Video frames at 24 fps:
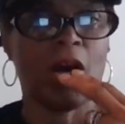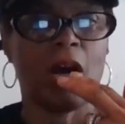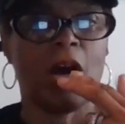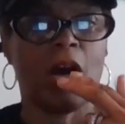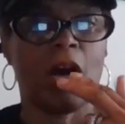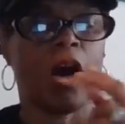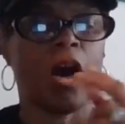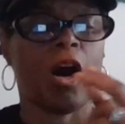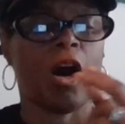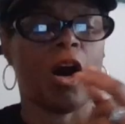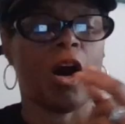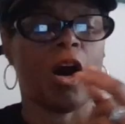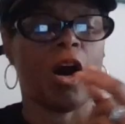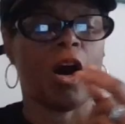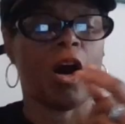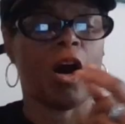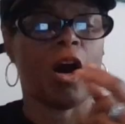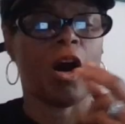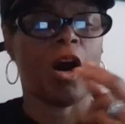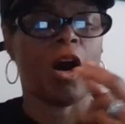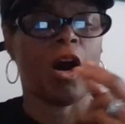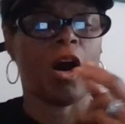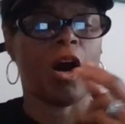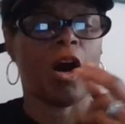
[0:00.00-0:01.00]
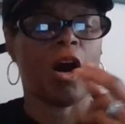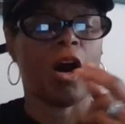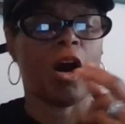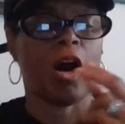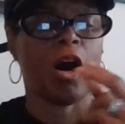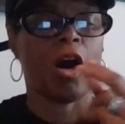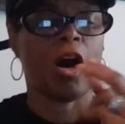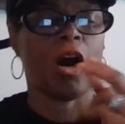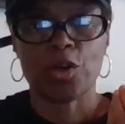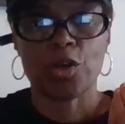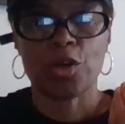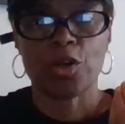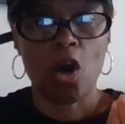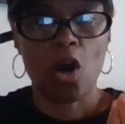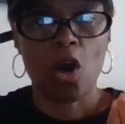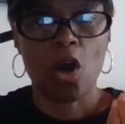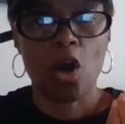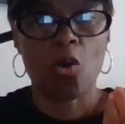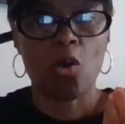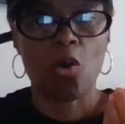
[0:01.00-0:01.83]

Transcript: always on the go,